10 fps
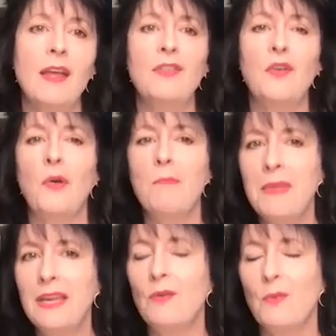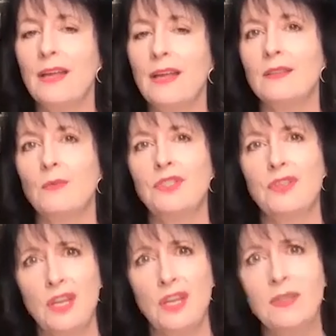There are many ways in which the
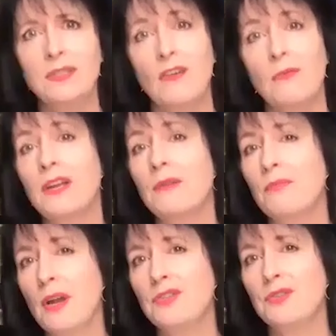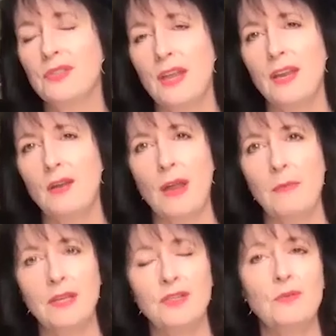US government can pressure Saudi
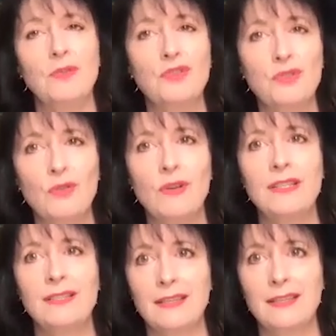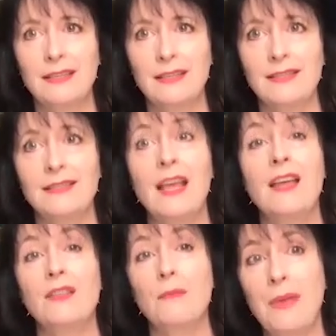Arabia to ensure its citizens
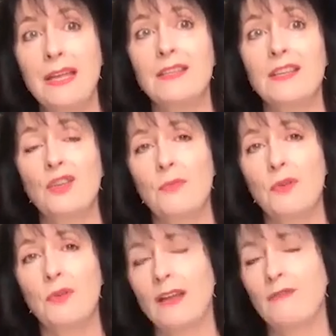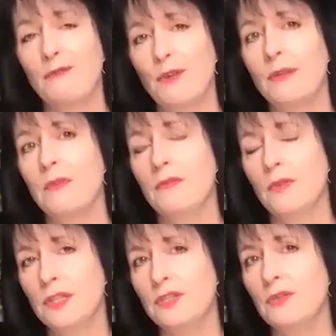the basic human right of freedom of
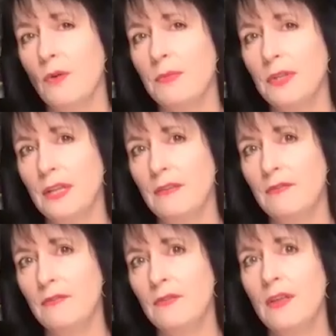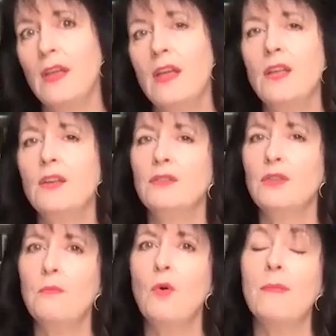religion or belief. You can
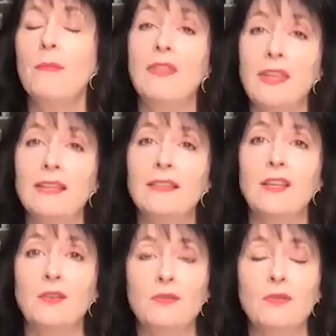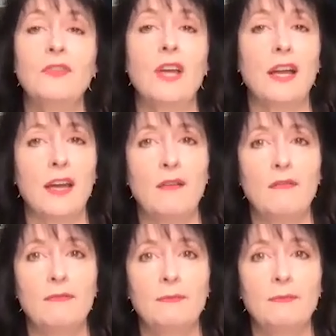learn more about these at uscirf.gov.